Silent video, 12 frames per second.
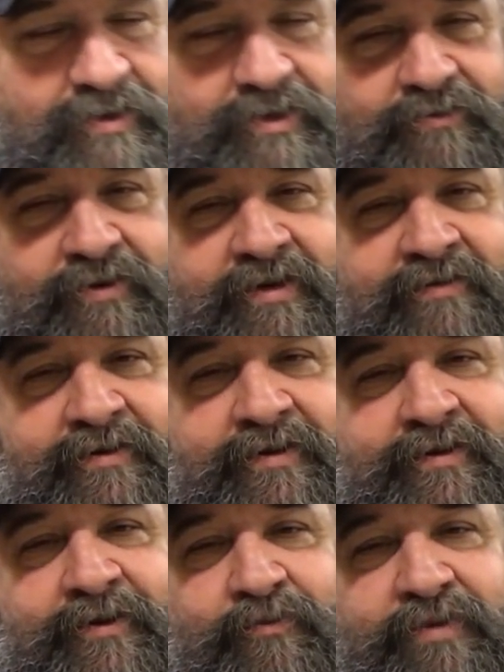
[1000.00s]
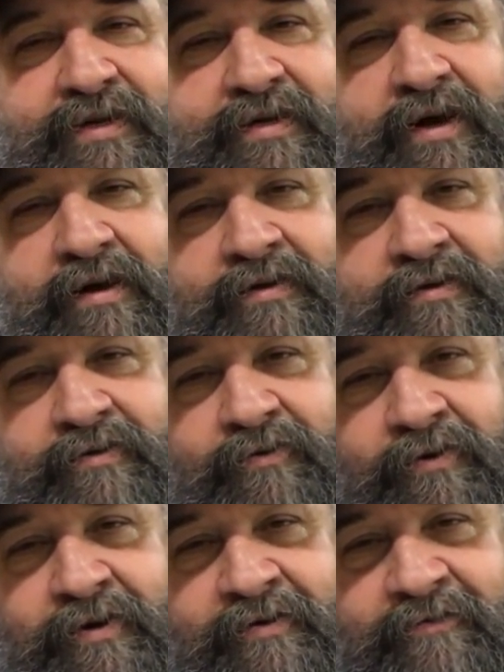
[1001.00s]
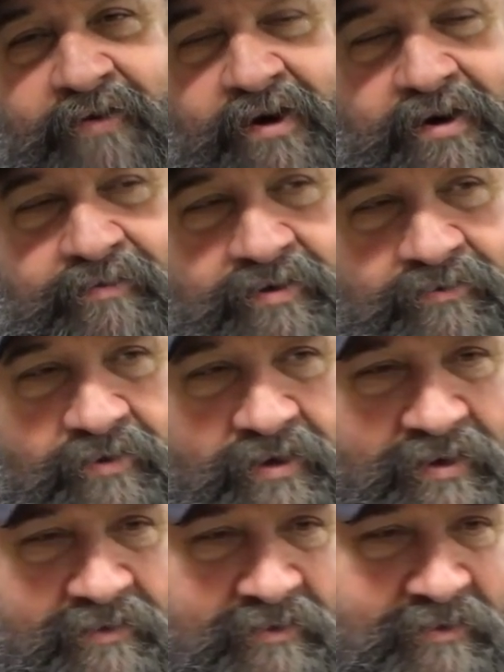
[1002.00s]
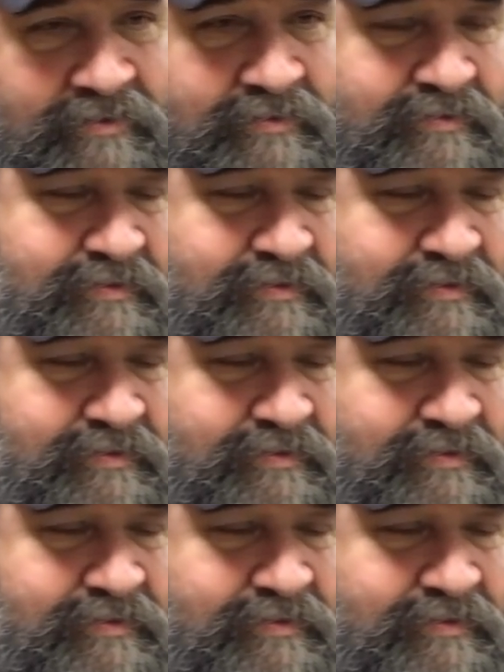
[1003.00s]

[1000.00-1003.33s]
do whatever. You're going to be a doctor, lawyer, fireman, whatever,